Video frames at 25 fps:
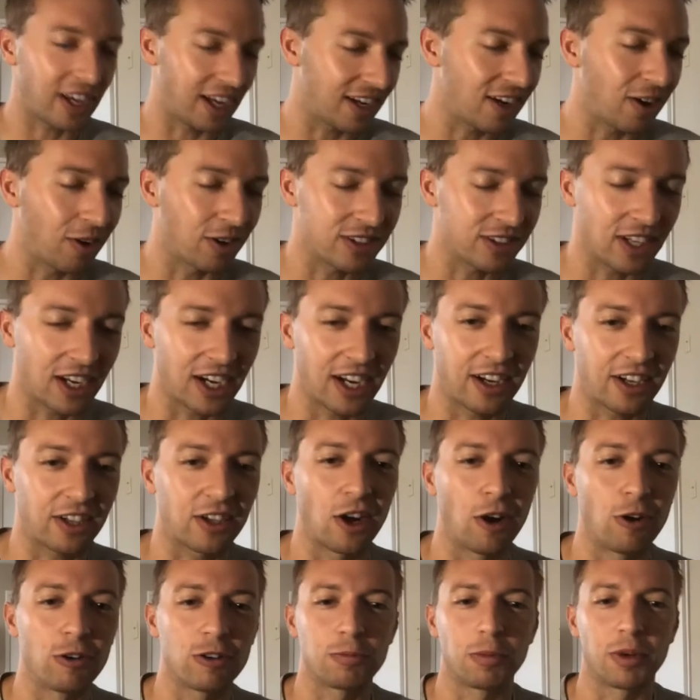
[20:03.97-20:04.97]
I know it's not on a
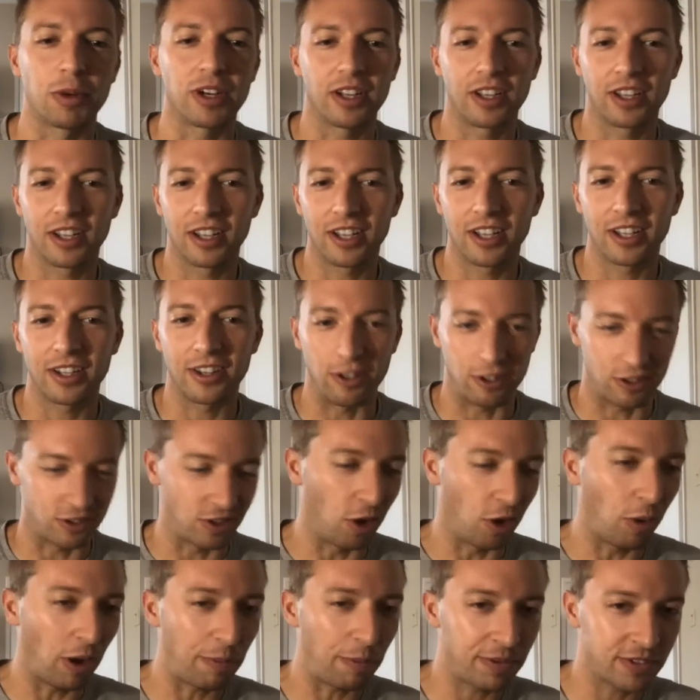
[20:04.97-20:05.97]
coach, but there's
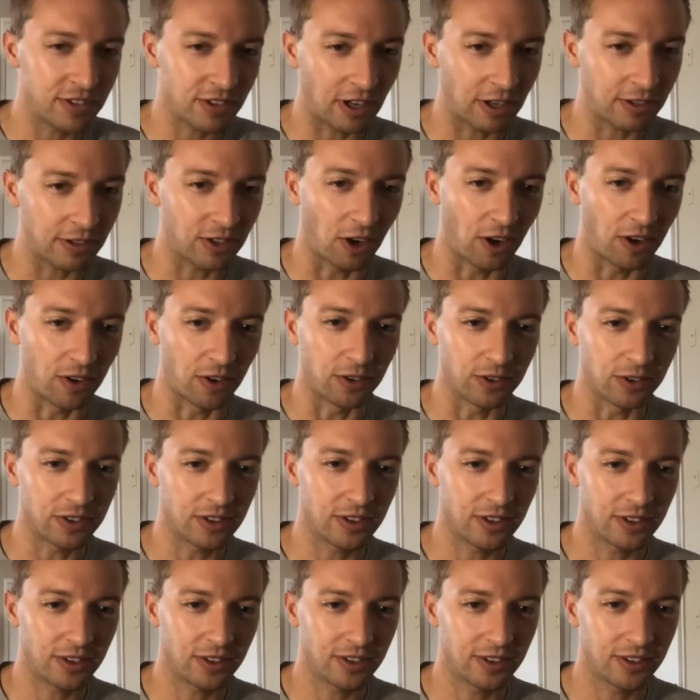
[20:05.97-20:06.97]
no weapons around Darnold.
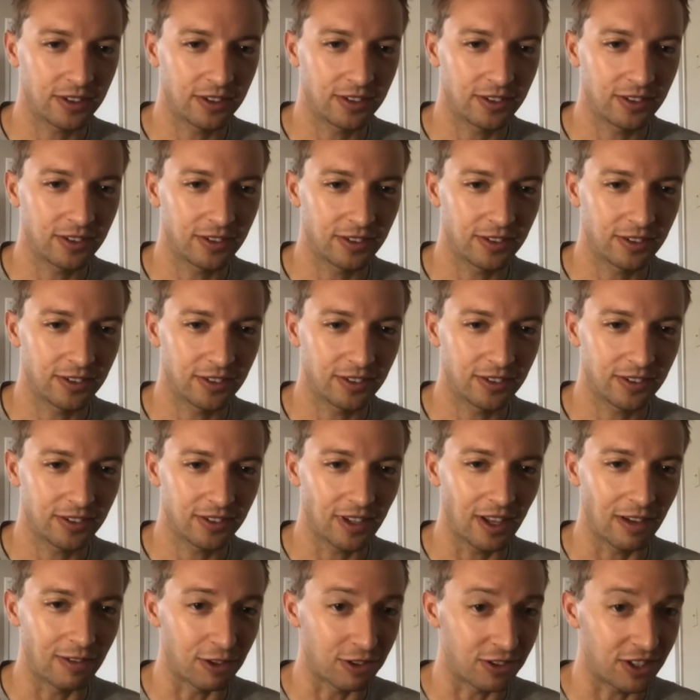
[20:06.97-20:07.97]

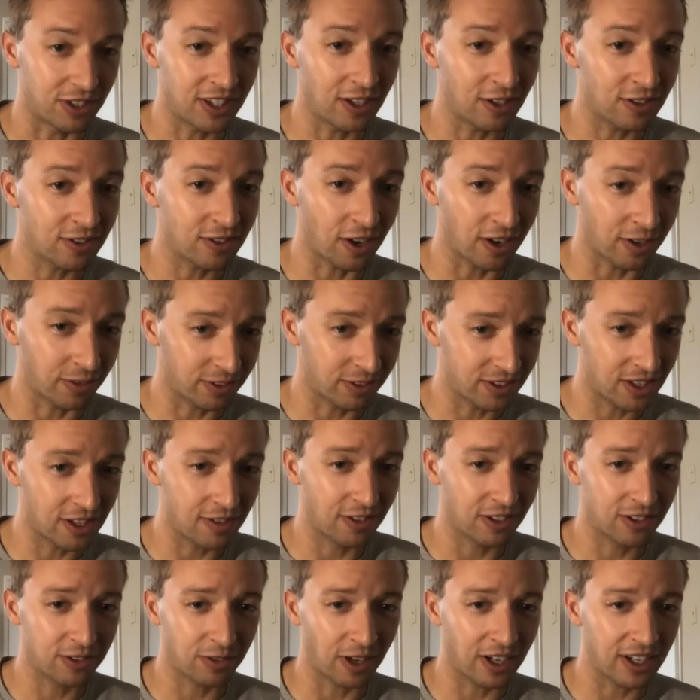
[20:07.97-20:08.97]
Have you seen their starting
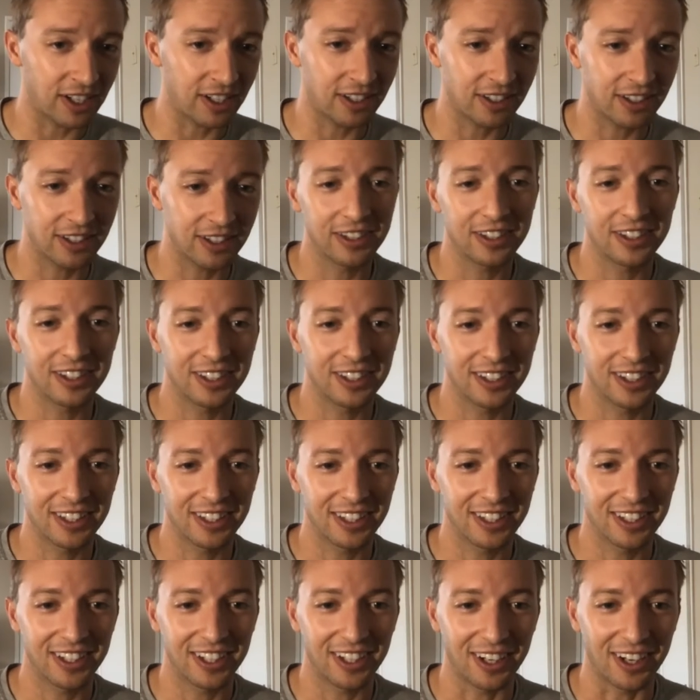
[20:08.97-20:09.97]
receivers, Frank?
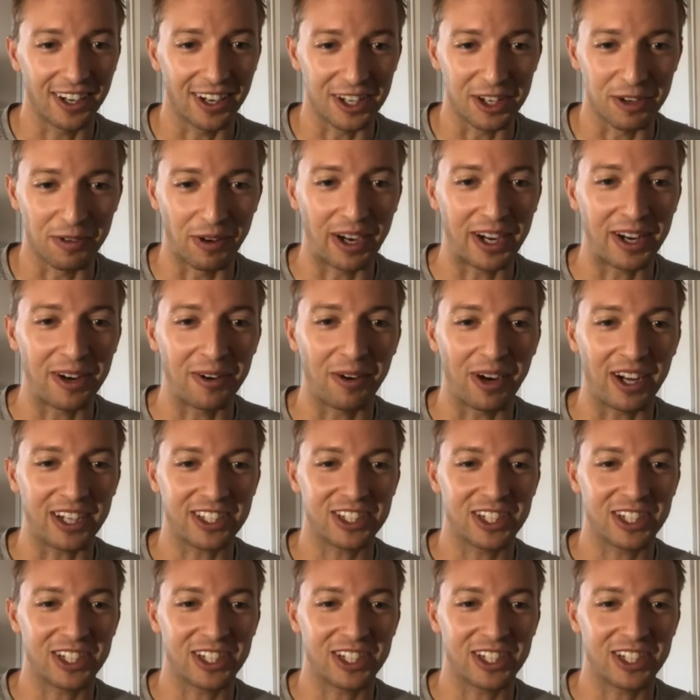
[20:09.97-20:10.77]
Are you ready to watch?